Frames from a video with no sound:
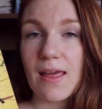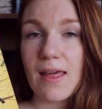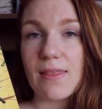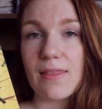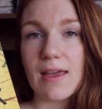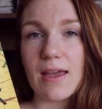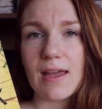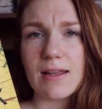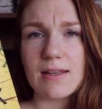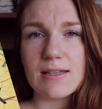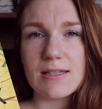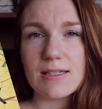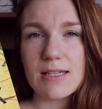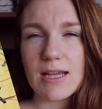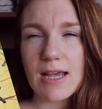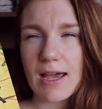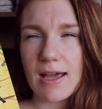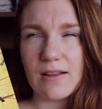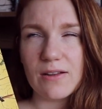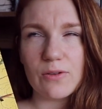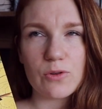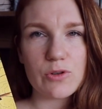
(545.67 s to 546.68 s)
Then
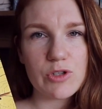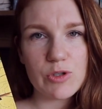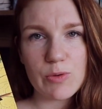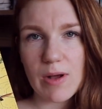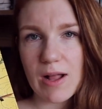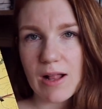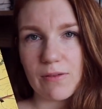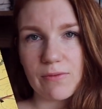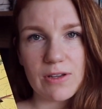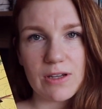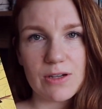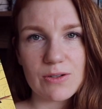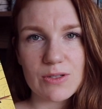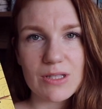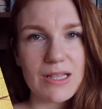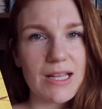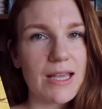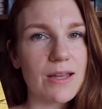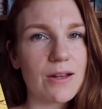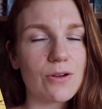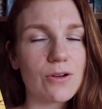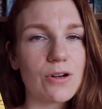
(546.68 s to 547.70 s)
10 or 12 years
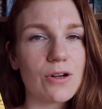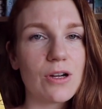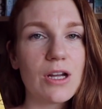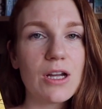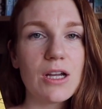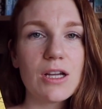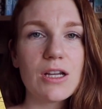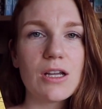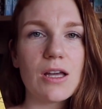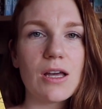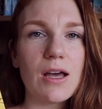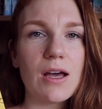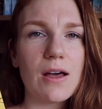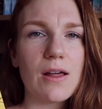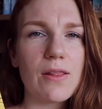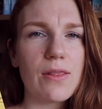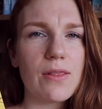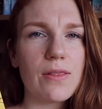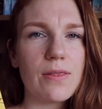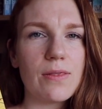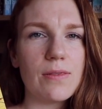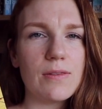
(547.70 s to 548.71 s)
later,
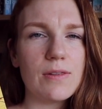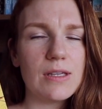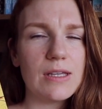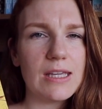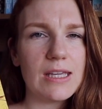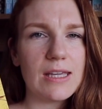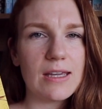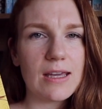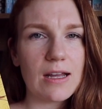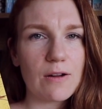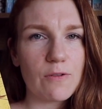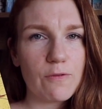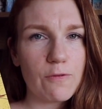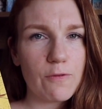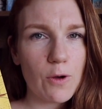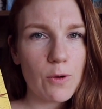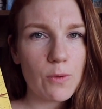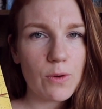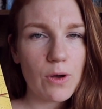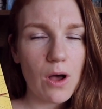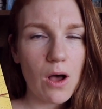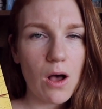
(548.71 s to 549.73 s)
he get a
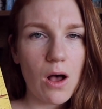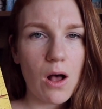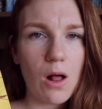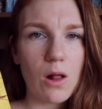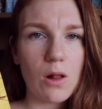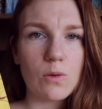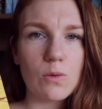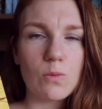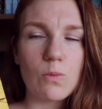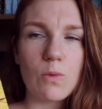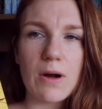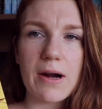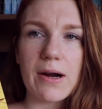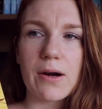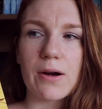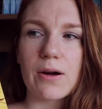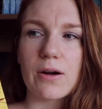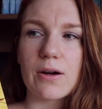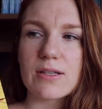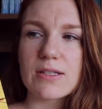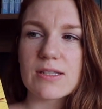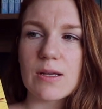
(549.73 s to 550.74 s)
phone call
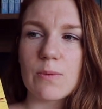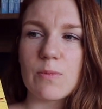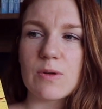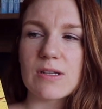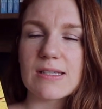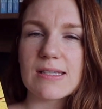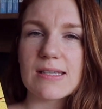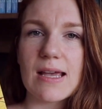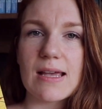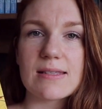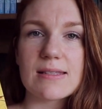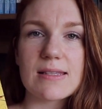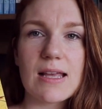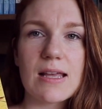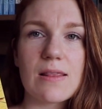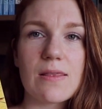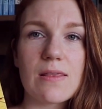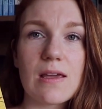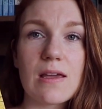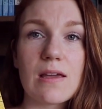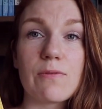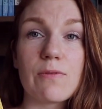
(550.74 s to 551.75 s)
where someone says
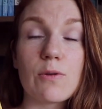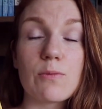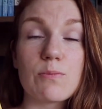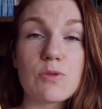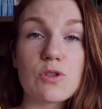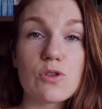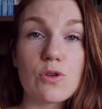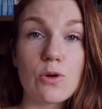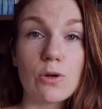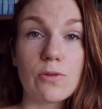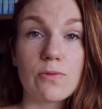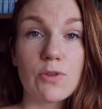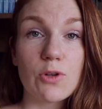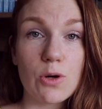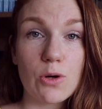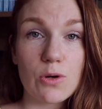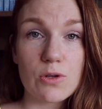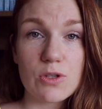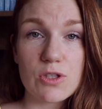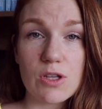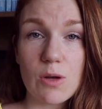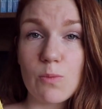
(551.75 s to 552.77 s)
that they've observed
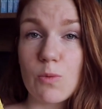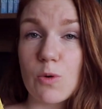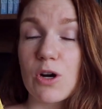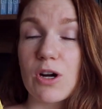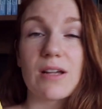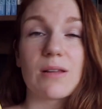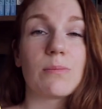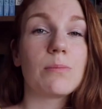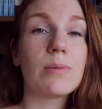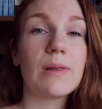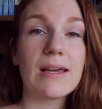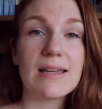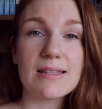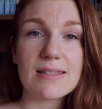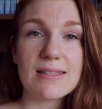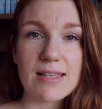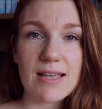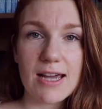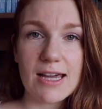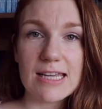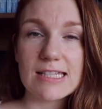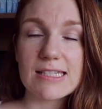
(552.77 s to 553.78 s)
her somewhere in plain
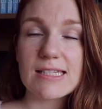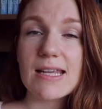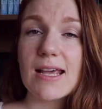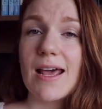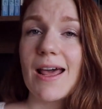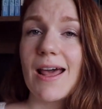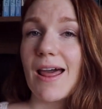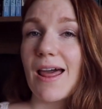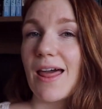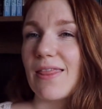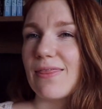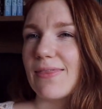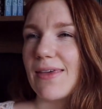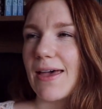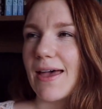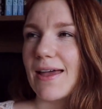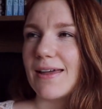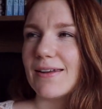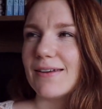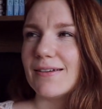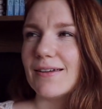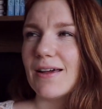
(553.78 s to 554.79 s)
sight, and
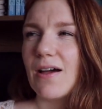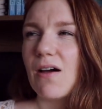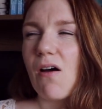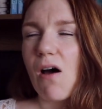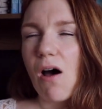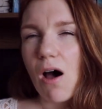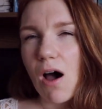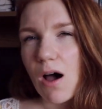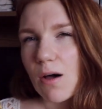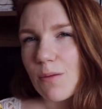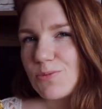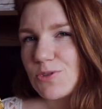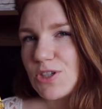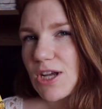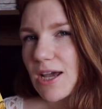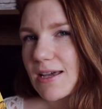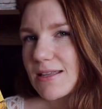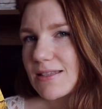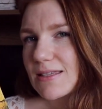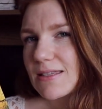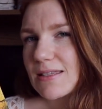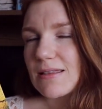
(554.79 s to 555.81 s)
then
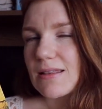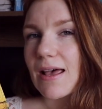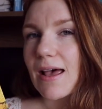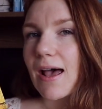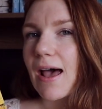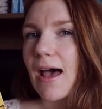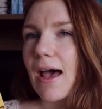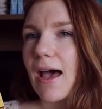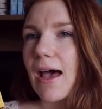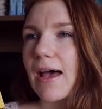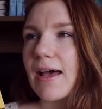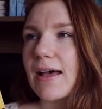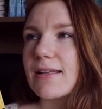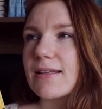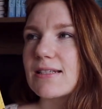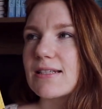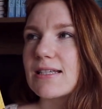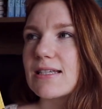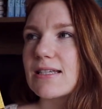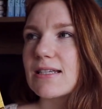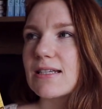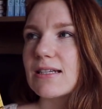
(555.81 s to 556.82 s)
objects
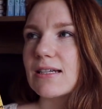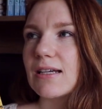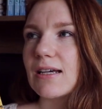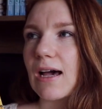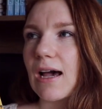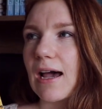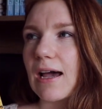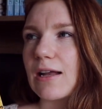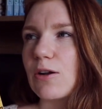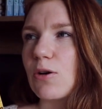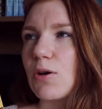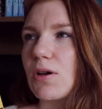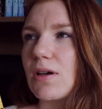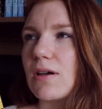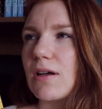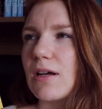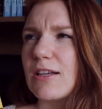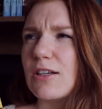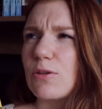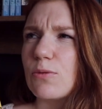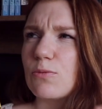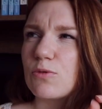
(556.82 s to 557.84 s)
that
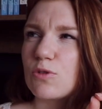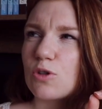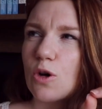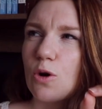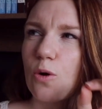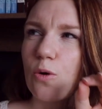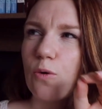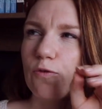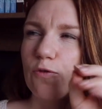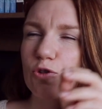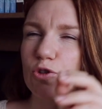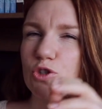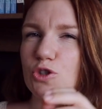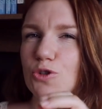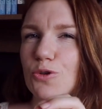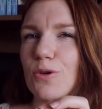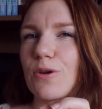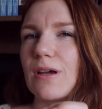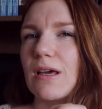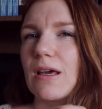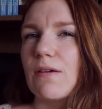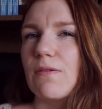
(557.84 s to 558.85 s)
I don't know for
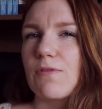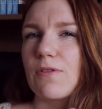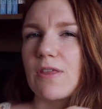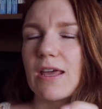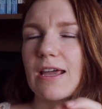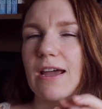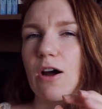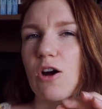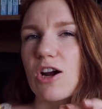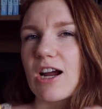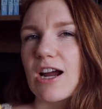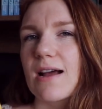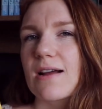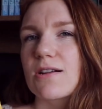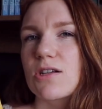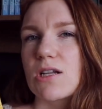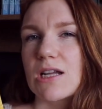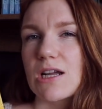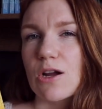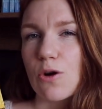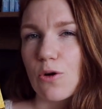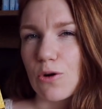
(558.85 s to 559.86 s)
sure if they are
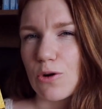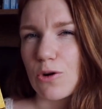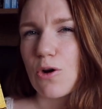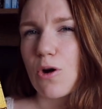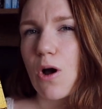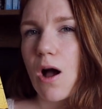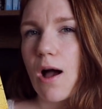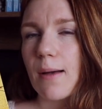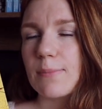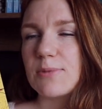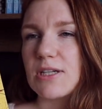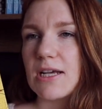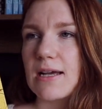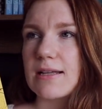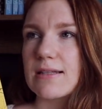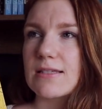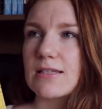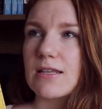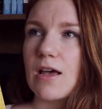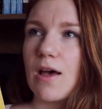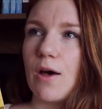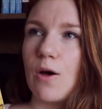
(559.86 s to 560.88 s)
actually her
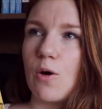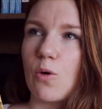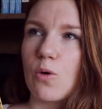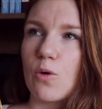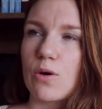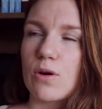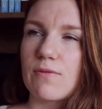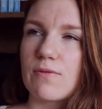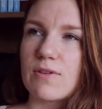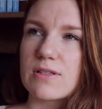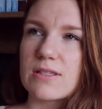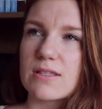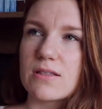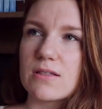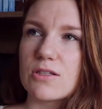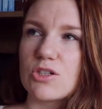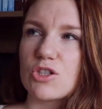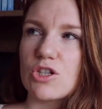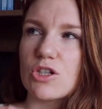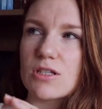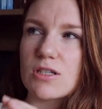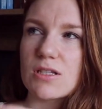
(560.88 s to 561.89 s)
objects or if it's
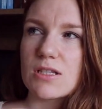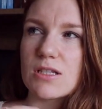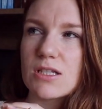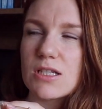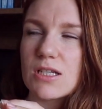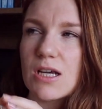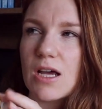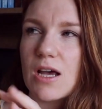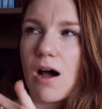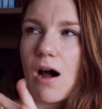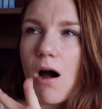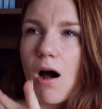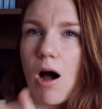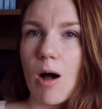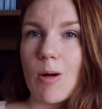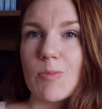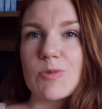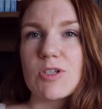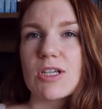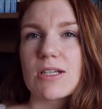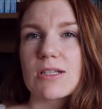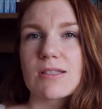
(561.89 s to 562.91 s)
just
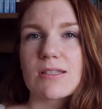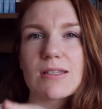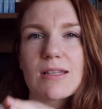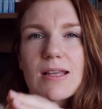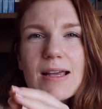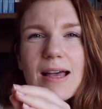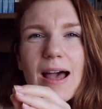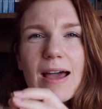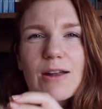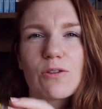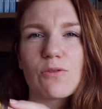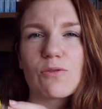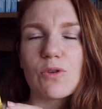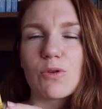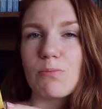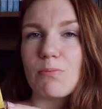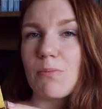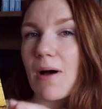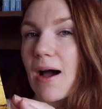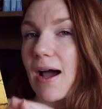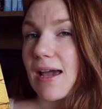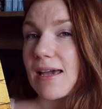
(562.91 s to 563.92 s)
objects that kind of
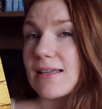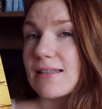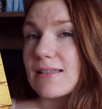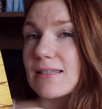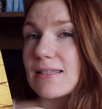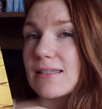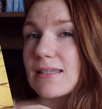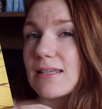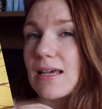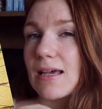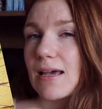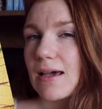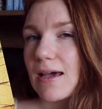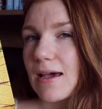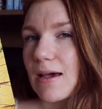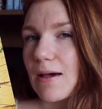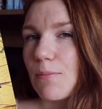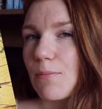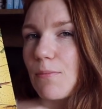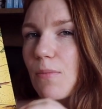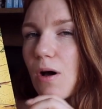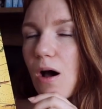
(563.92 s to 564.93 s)
reminds
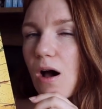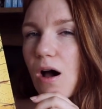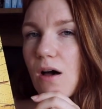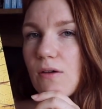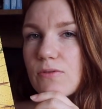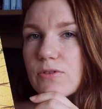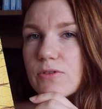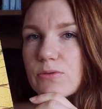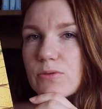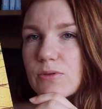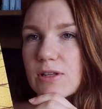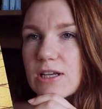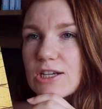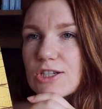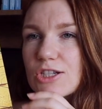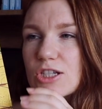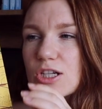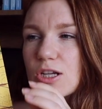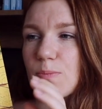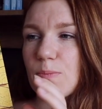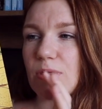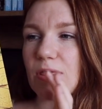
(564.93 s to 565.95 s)
him of the
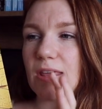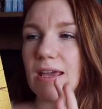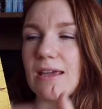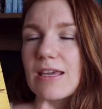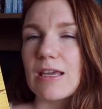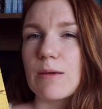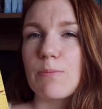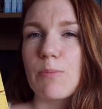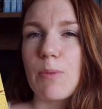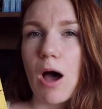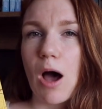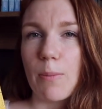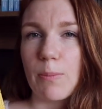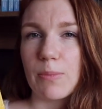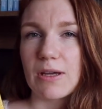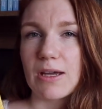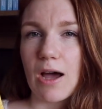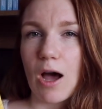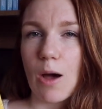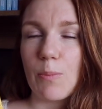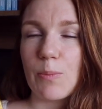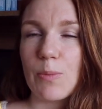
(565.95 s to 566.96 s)
relationship. They keep
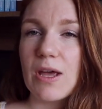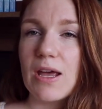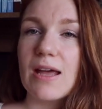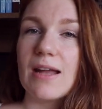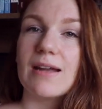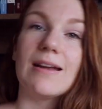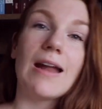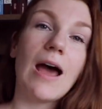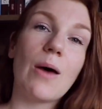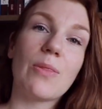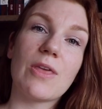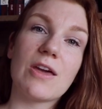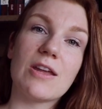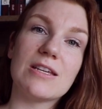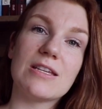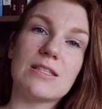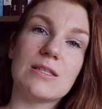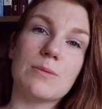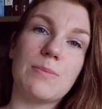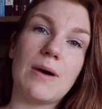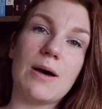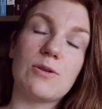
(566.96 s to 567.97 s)
popping up now that
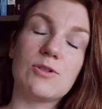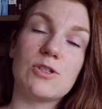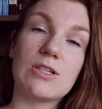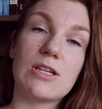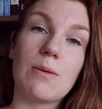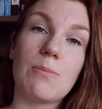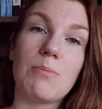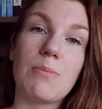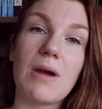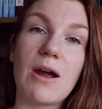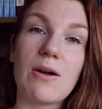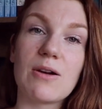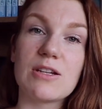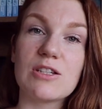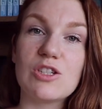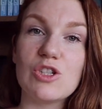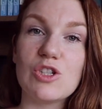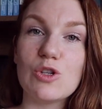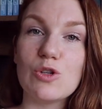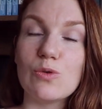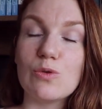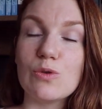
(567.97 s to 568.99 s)
he's about to get married
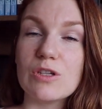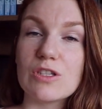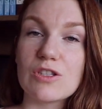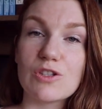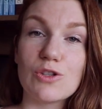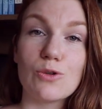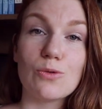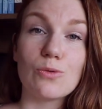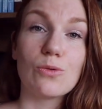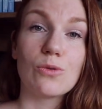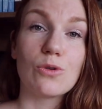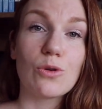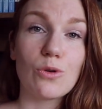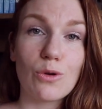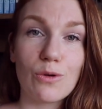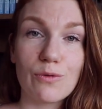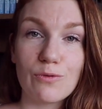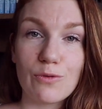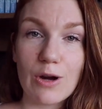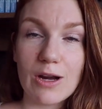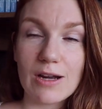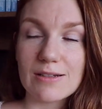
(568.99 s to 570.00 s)
to his new
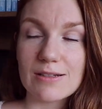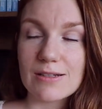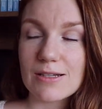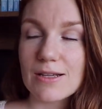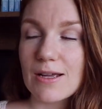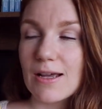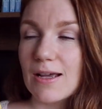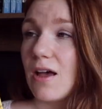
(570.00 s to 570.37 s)
girlfriend.